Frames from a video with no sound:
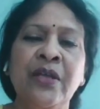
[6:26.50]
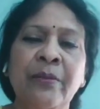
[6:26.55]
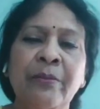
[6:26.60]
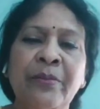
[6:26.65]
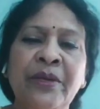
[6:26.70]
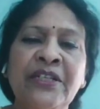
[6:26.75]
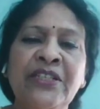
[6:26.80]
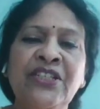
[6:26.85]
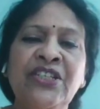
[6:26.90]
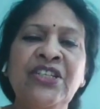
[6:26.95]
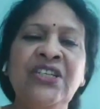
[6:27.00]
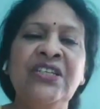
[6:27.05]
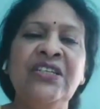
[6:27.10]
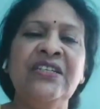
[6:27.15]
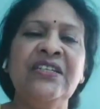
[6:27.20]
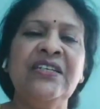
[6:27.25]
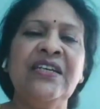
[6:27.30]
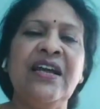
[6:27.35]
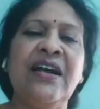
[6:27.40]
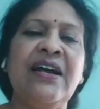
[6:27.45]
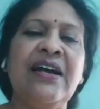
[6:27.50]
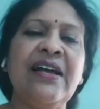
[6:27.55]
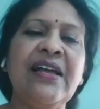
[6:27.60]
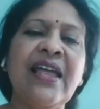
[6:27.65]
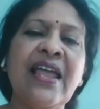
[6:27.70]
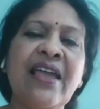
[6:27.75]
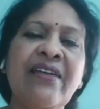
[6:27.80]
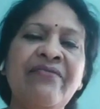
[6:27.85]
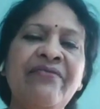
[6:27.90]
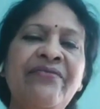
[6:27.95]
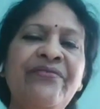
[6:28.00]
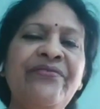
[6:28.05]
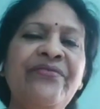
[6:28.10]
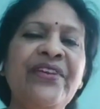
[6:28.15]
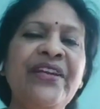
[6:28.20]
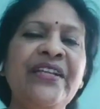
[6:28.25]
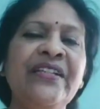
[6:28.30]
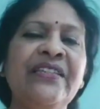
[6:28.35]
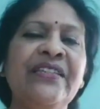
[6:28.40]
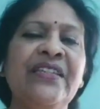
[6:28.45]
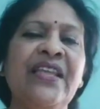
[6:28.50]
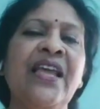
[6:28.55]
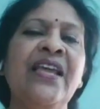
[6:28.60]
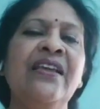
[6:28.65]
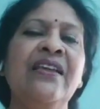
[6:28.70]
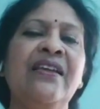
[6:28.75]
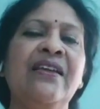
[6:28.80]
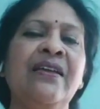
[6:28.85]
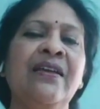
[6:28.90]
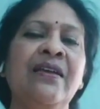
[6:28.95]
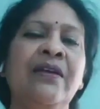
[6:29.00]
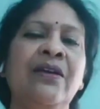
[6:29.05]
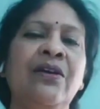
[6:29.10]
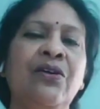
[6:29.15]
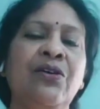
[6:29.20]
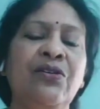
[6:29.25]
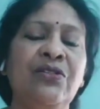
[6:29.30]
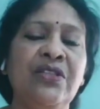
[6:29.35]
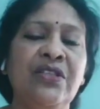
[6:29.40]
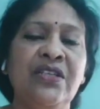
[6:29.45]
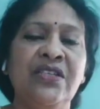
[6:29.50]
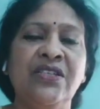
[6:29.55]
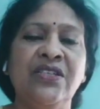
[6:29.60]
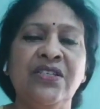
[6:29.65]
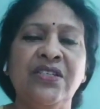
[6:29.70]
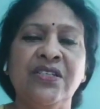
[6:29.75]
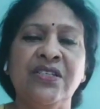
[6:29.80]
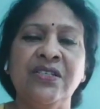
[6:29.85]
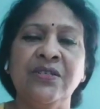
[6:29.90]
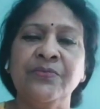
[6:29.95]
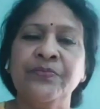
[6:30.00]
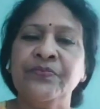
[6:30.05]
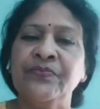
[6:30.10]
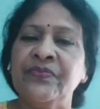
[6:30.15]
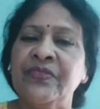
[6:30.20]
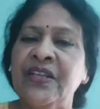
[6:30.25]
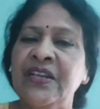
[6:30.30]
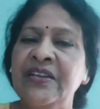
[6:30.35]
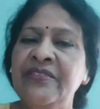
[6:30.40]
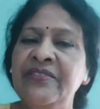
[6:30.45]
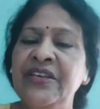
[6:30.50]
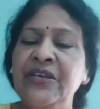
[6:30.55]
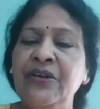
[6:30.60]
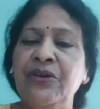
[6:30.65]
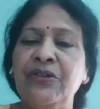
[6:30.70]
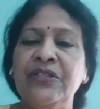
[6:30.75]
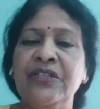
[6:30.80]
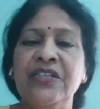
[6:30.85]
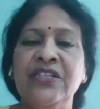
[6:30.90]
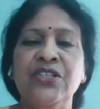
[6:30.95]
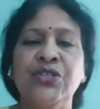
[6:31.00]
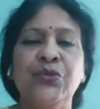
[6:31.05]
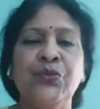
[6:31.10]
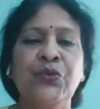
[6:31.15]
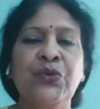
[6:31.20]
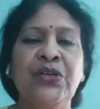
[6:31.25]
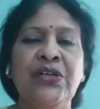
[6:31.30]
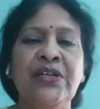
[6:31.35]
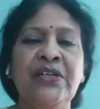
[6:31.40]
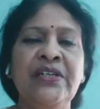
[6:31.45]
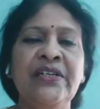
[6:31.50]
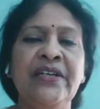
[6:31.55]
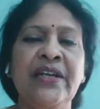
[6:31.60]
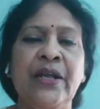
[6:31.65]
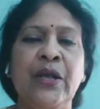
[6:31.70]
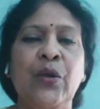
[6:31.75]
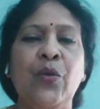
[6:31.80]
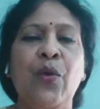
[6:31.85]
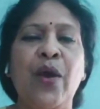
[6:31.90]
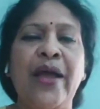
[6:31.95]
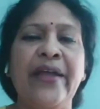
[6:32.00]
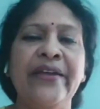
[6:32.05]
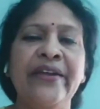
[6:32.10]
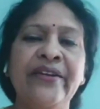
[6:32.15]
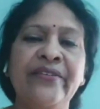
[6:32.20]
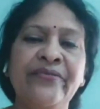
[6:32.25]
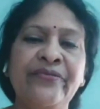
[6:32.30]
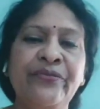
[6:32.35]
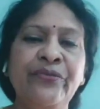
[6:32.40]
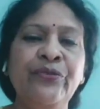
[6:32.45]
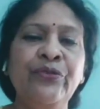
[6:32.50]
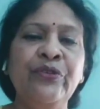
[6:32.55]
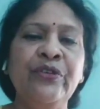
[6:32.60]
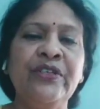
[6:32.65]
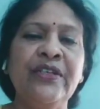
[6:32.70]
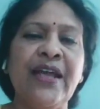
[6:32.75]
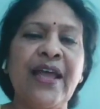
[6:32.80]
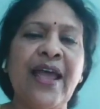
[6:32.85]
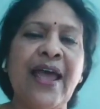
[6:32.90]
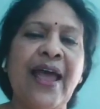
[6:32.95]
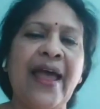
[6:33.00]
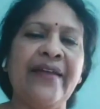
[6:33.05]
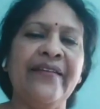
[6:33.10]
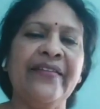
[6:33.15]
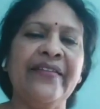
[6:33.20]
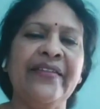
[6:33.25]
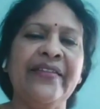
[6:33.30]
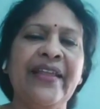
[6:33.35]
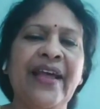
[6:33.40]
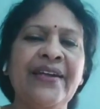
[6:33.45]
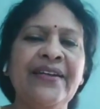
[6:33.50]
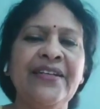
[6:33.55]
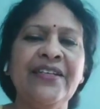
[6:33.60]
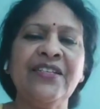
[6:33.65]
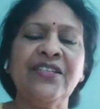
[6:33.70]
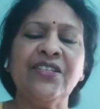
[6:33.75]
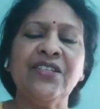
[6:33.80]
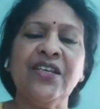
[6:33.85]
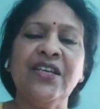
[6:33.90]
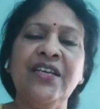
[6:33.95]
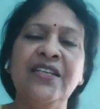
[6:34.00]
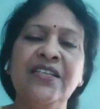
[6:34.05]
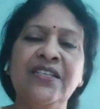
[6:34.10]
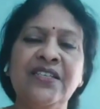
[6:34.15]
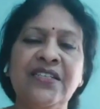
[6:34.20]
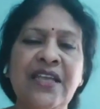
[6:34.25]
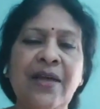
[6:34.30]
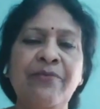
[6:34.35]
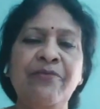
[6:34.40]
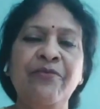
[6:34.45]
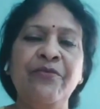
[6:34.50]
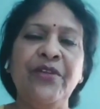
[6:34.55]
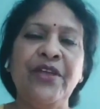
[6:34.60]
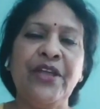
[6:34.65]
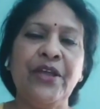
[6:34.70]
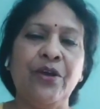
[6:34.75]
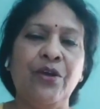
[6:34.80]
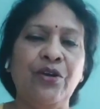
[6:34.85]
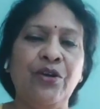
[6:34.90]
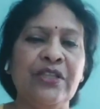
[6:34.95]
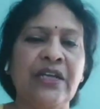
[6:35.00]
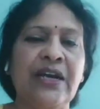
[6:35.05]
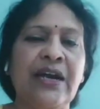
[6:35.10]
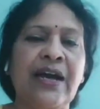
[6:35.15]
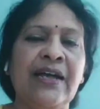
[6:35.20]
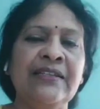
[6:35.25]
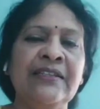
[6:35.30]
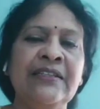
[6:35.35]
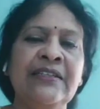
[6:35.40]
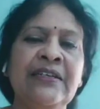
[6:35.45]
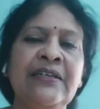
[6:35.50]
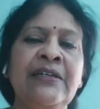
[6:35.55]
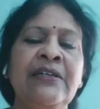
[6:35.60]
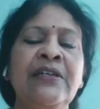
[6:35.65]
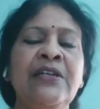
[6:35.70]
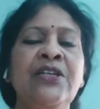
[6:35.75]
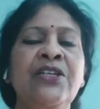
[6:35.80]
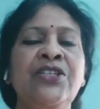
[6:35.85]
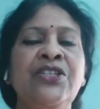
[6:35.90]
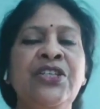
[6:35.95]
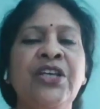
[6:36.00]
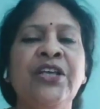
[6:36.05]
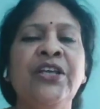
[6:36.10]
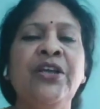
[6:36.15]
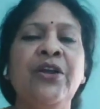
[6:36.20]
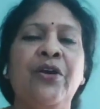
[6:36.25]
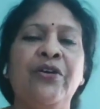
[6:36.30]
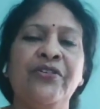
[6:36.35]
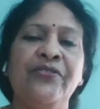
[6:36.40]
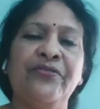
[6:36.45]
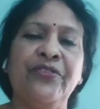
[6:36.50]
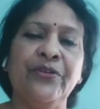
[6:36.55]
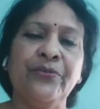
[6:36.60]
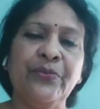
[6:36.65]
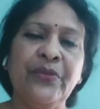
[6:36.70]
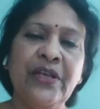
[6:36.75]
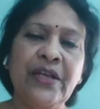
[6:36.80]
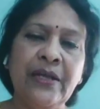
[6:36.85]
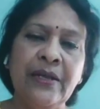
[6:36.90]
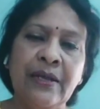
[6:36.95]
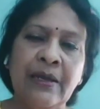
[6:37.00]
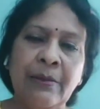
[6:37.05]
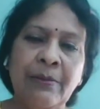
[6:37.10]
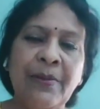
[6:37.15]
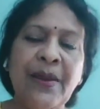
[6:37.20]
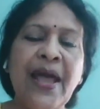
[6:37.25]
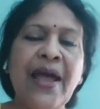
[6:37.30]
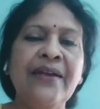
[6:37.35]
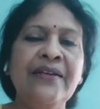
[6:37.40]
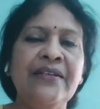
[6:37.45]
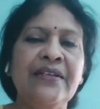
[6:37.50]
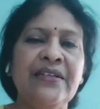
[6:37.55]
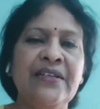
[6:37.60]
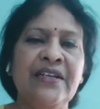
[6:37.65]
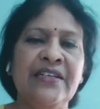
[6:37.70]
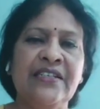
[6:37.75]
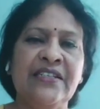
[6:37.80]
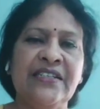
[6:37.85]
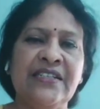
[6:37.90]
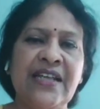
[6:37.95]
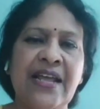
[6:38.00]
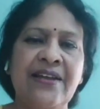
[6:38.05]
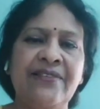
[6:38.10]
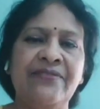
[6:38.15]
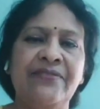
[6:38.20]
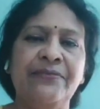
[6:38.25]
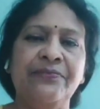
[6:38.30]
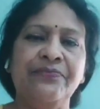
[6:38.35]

bacteria, everything on this living on this world require food, and that is in some way or the other secured from the plant itself.